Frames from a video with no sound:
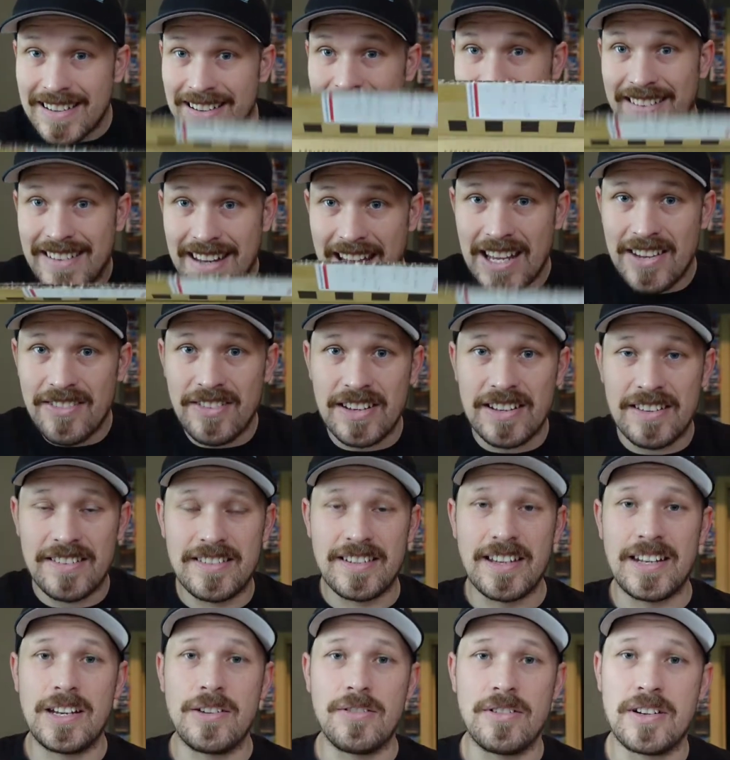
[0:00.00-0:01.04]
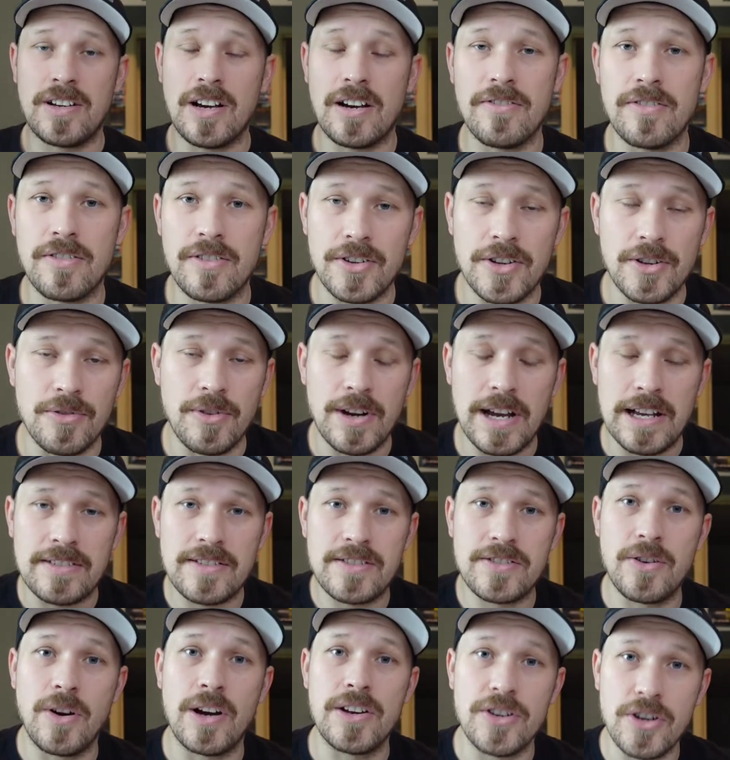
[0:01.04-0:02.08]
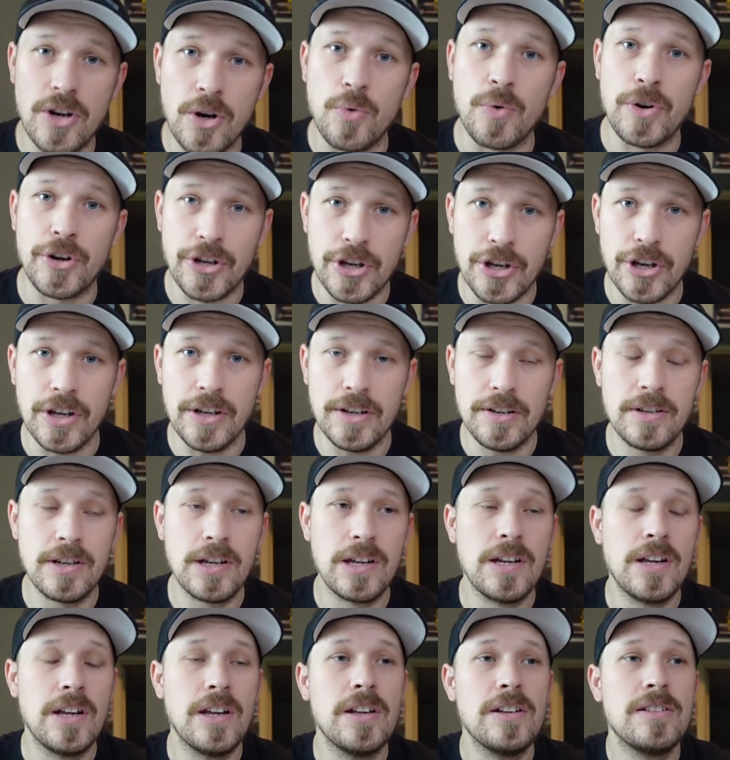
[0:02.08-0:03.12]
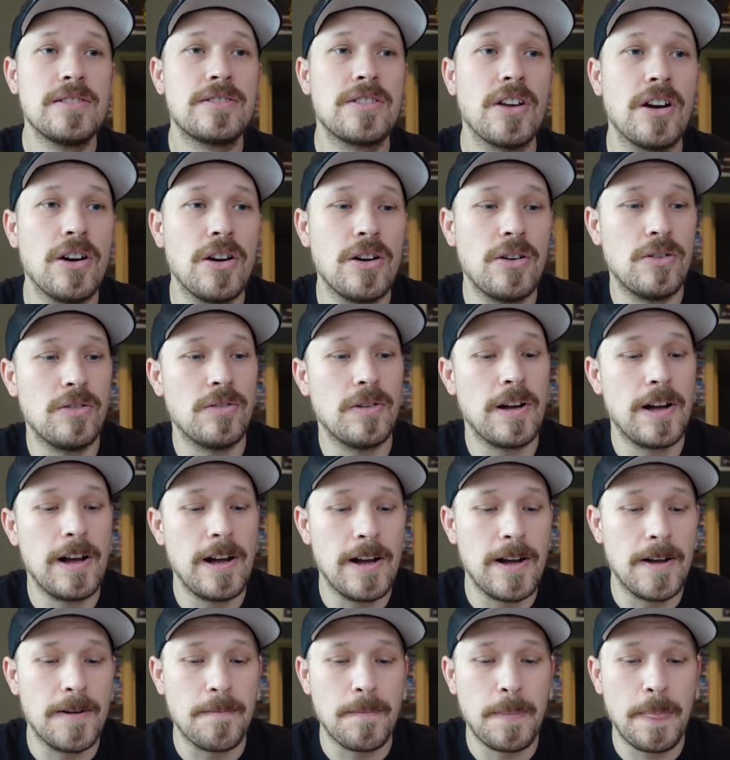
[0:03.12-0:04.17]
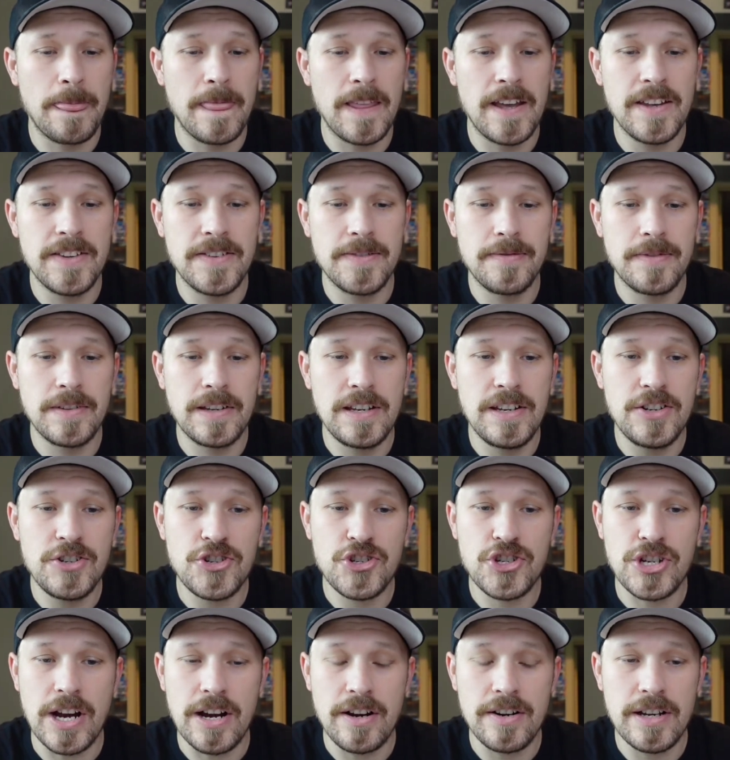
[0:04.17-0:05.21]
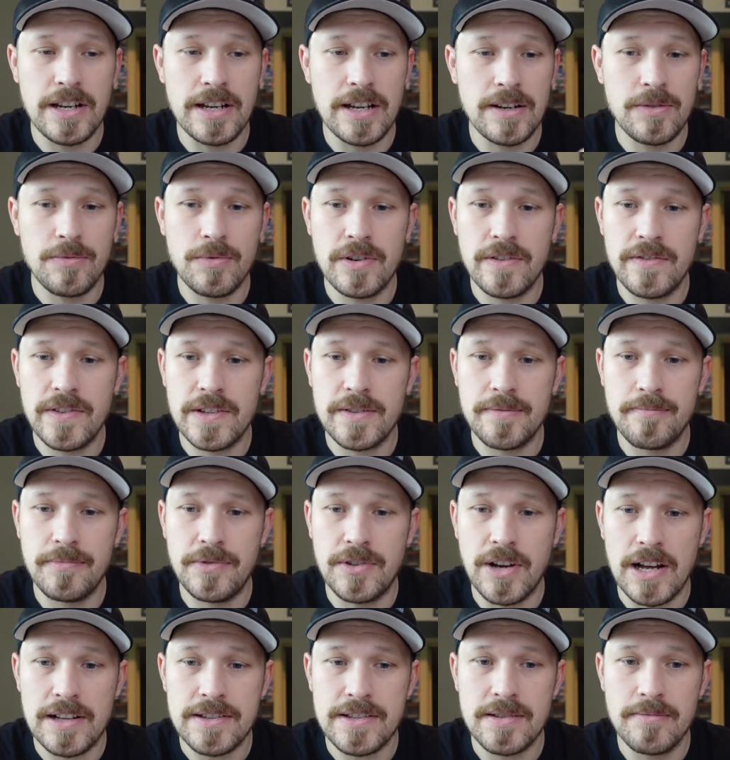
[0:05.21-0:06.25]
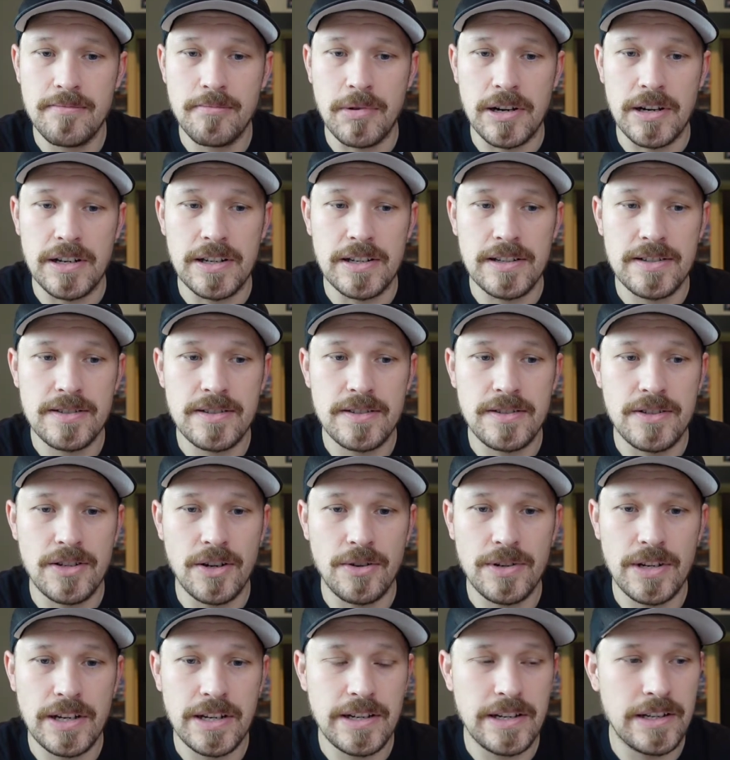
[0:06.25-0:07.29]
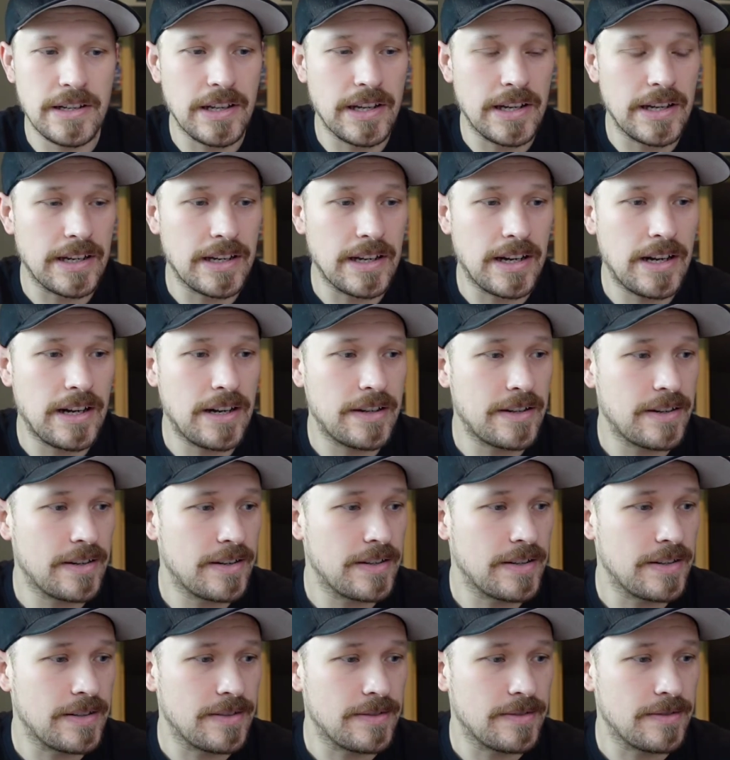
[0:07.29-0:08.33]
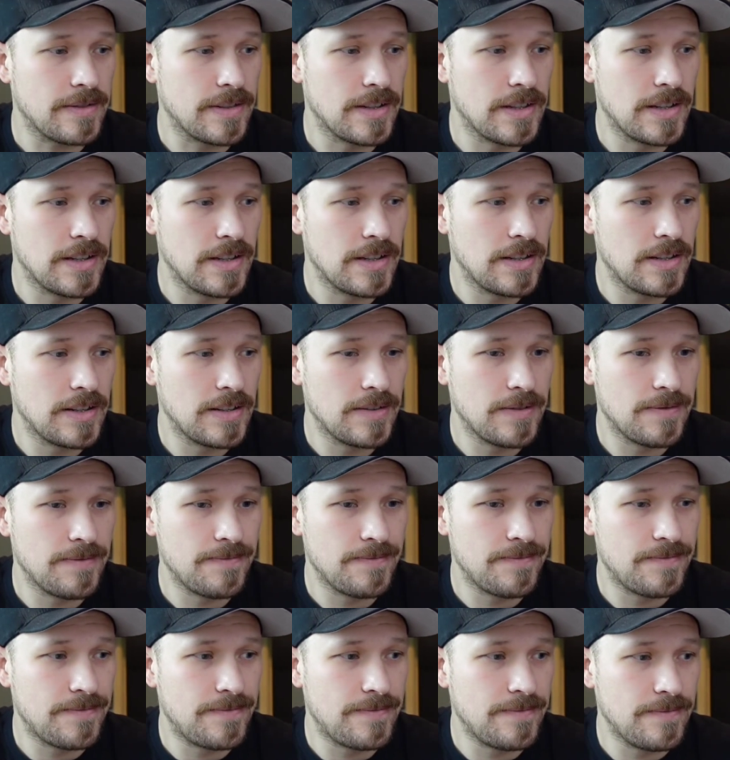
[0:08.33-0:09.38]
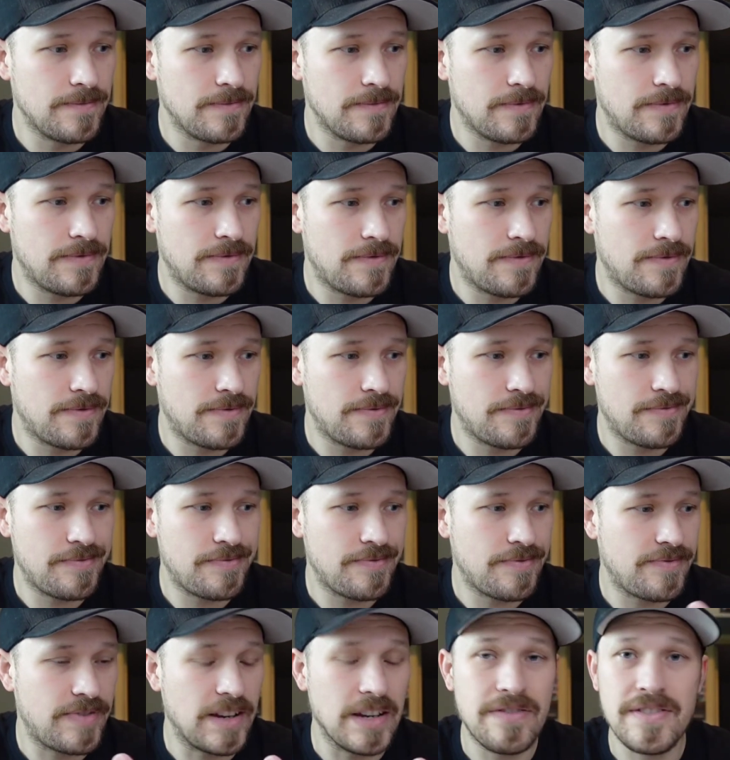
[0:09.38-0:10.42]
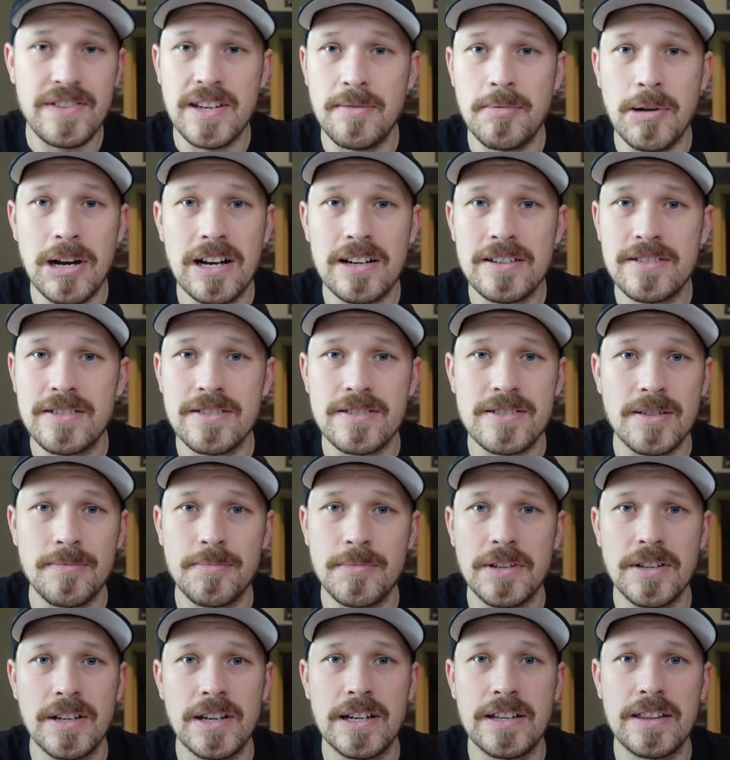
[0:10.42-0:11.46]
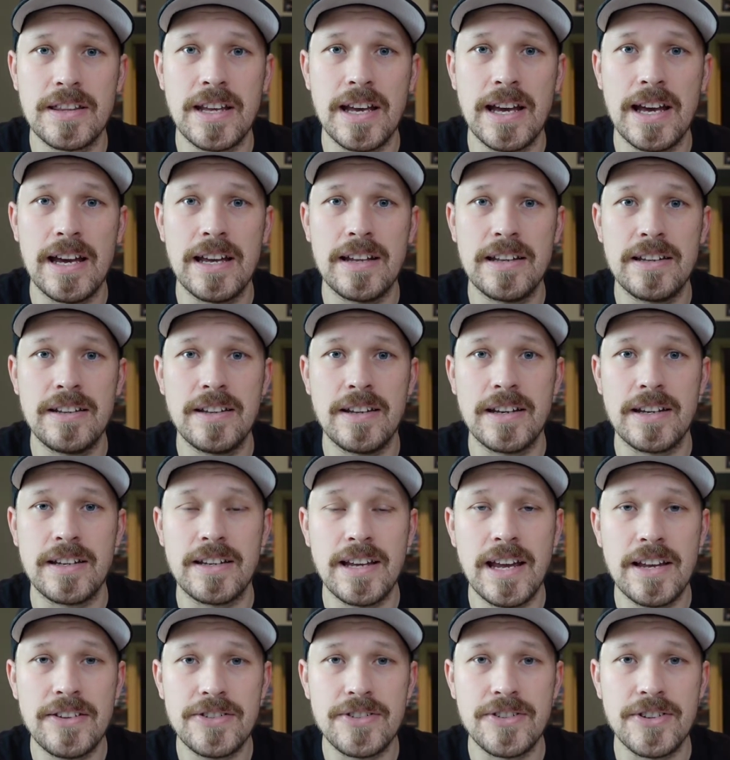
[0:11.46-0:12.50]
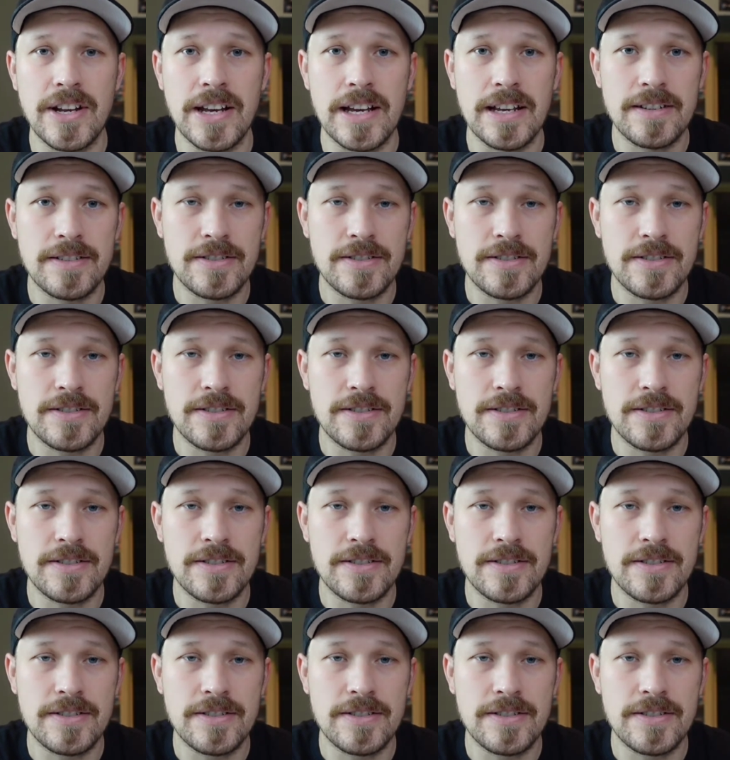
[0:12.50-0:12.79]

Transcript: David said he would cover the rest, so I know we're good. So he shared it, and one of his Dotson buddies donated like 150 bucks or something like that, like yesterday.